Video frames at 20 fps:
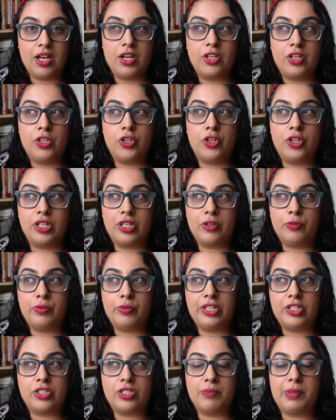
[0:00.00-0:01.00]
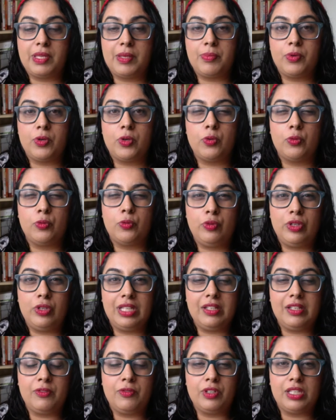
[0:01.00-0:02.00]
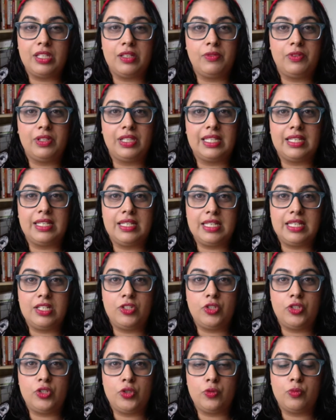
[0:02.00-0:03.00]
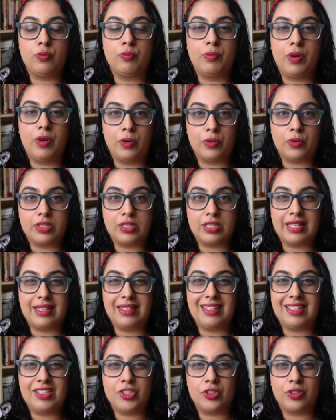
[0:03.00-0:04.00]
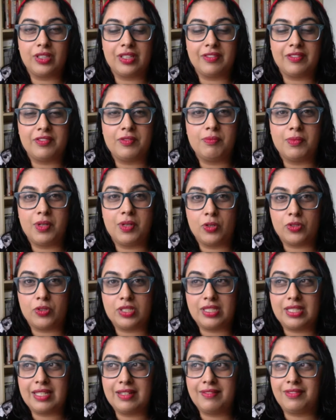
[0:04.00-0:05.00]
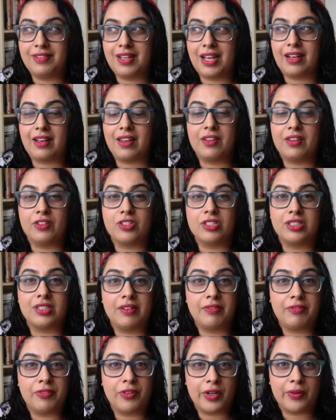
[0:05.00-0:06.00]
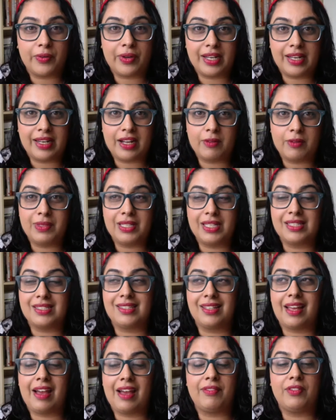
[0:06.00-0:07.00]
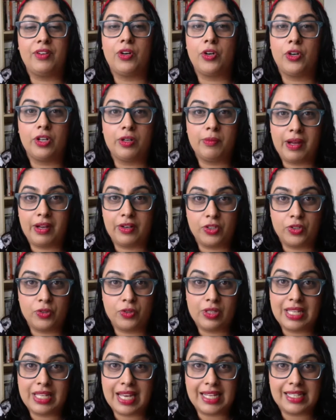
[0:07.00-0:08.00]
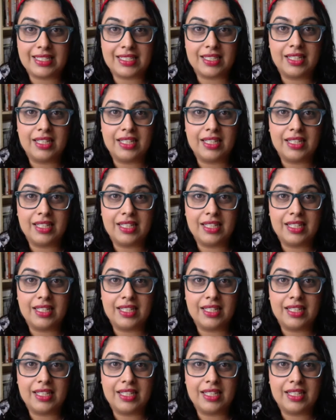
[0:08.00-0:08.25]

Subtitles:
you're going to reach the people who really, really, really need you most. They need your gift most. In fact, they're suffering right now because they haven't heard about you yet.